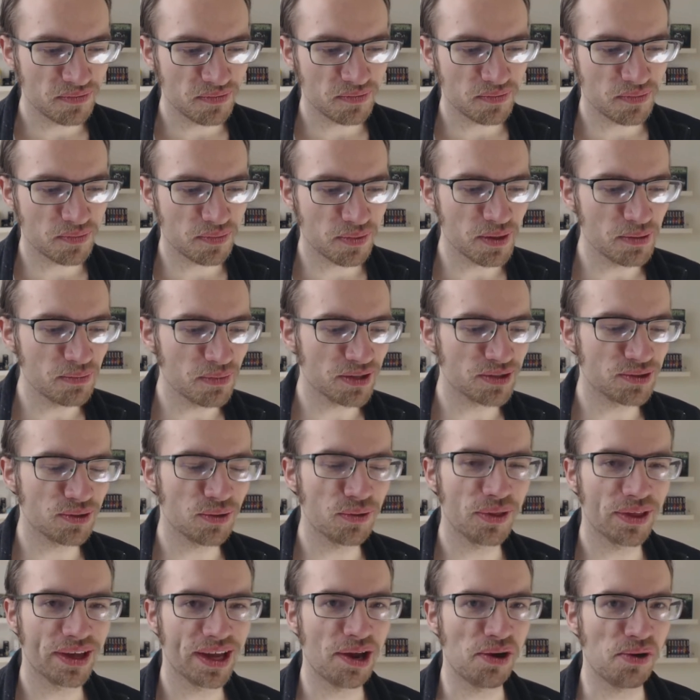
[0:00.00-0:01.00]
pretty much
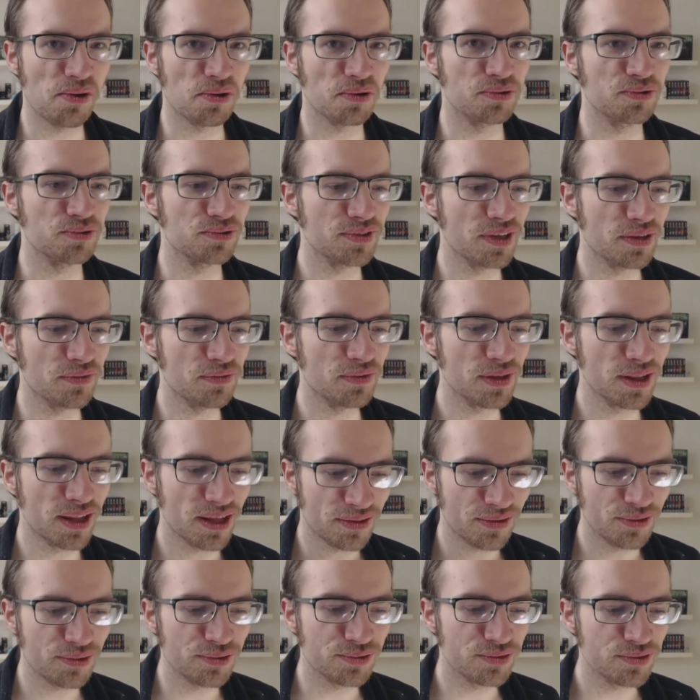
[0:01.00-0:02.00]
all the characters, I feel
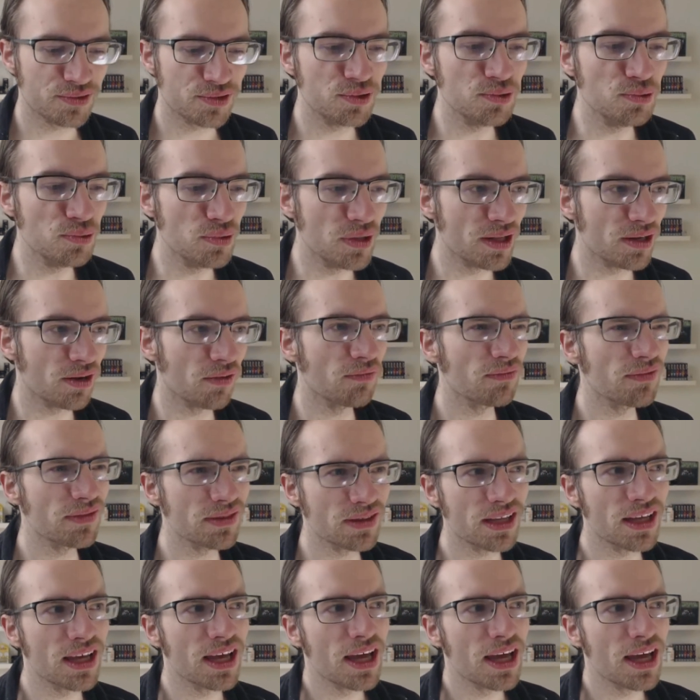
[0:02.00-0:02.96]
like they're too little.